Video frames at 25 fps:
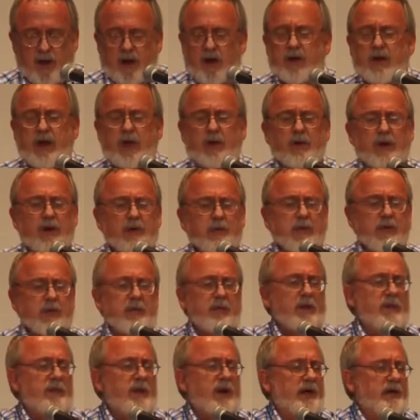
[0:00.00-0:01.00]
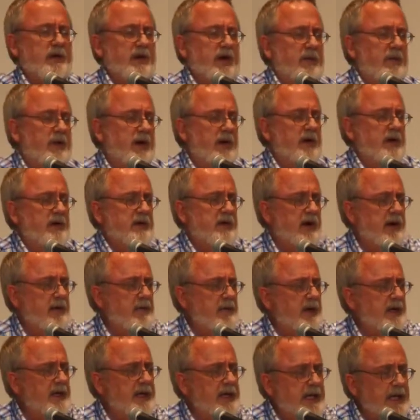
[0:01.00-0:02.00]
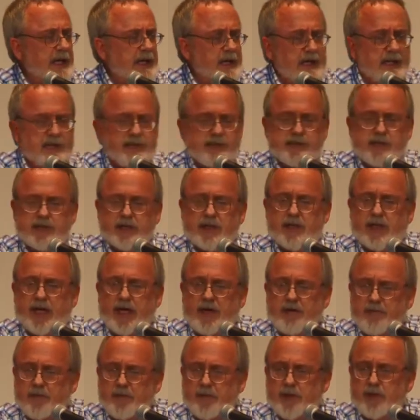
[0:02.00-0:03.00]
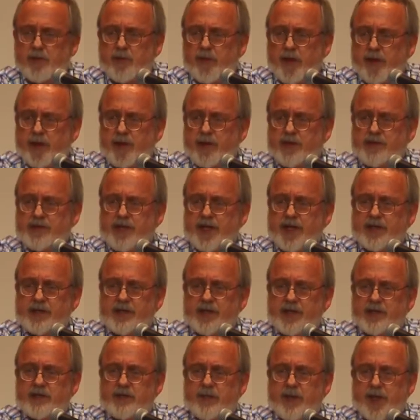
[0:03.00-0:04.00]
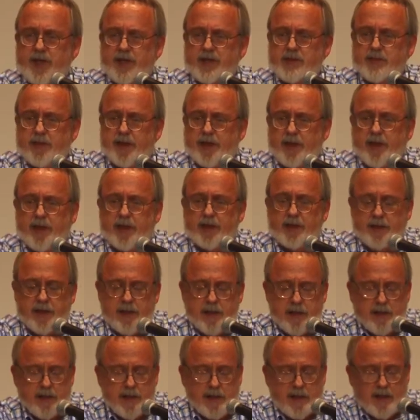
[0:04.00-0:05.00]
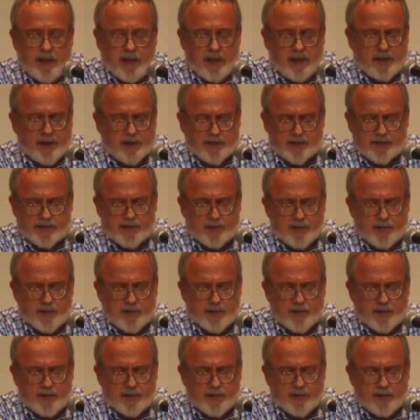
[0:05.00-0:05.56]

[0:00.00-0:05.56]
Okay, what do we mean by GRAMA? GRAMA, again, is the Government Records Access Management Act, and there's